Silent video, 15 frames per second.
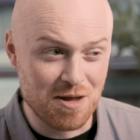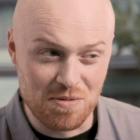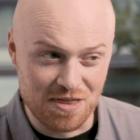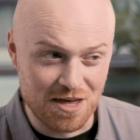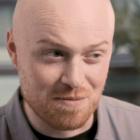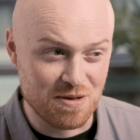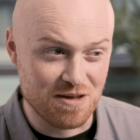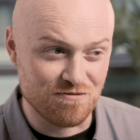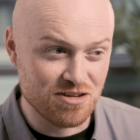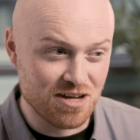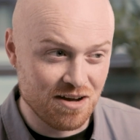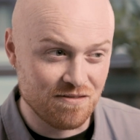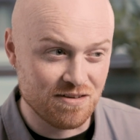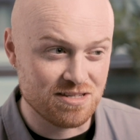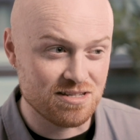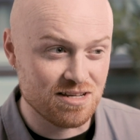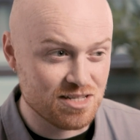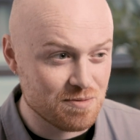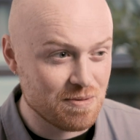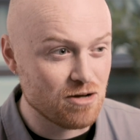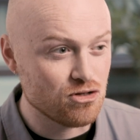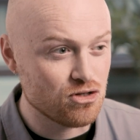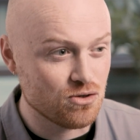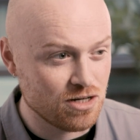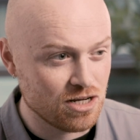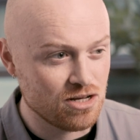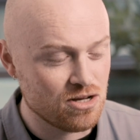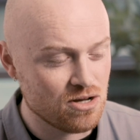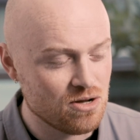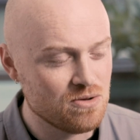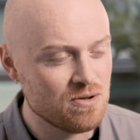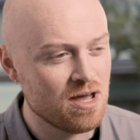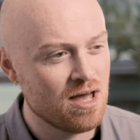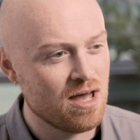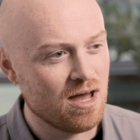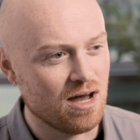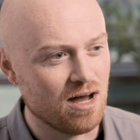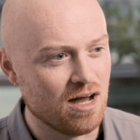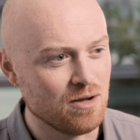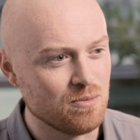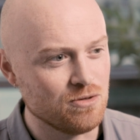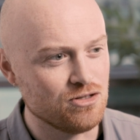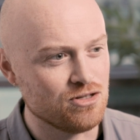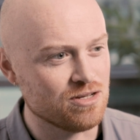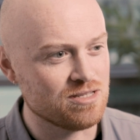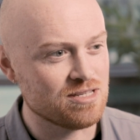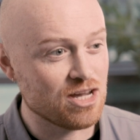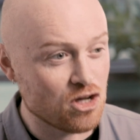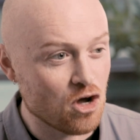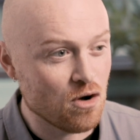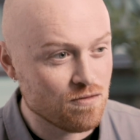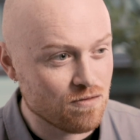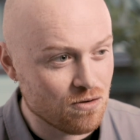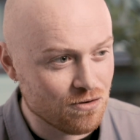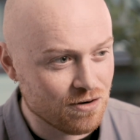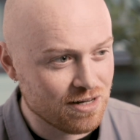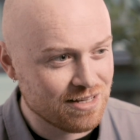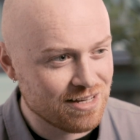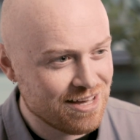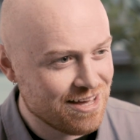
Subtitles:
be that bit of nervousness about joining Pew, I would just say go for it.